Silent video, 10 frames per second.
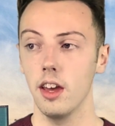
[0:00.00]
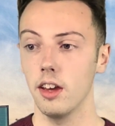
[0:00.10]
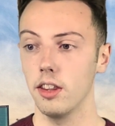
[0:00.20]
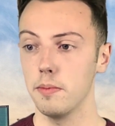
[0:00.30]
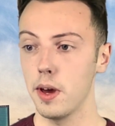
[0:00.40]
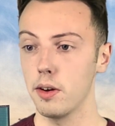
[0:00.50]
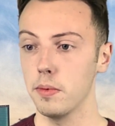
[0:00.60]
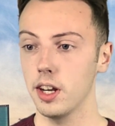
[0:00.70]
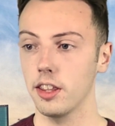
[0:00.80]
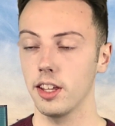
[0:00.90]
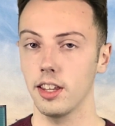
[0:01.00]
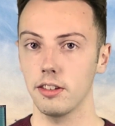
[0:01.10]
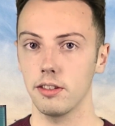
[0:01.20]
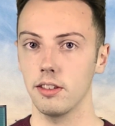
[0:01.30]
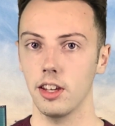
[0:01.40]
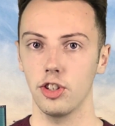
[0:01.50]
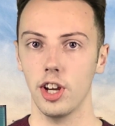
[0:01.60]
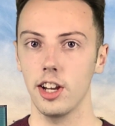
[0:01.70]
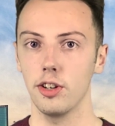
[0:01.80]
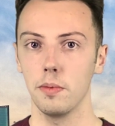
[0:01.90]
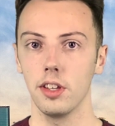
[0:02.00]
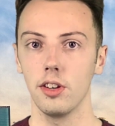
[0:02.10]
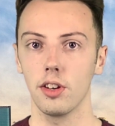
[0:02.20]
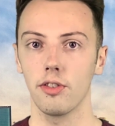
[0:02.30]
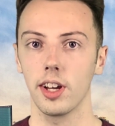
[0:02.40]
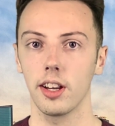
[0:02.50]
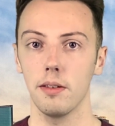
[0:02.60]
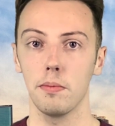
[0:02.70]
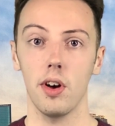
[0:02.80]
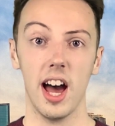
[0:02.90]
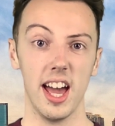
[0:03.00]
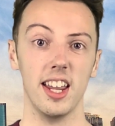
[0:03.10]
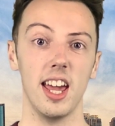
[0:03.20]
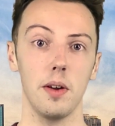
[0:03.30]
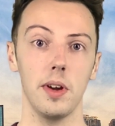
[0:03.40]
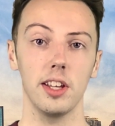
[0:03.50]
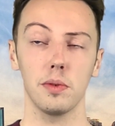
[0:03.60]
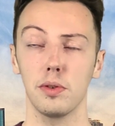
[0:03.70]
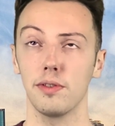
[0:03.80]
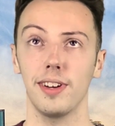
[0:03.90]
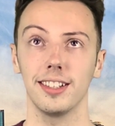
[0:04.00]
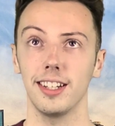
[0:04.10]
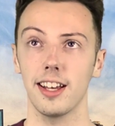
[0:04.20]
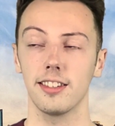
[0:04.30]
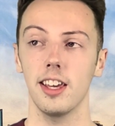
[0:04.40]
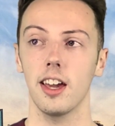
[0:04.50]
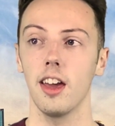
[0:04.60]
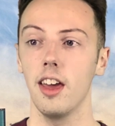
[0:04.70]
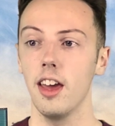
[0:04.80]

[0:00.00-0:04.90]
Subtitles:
at the moment. I think that's changing with the new curriculum, but I had 8 weeks, which was fantastic.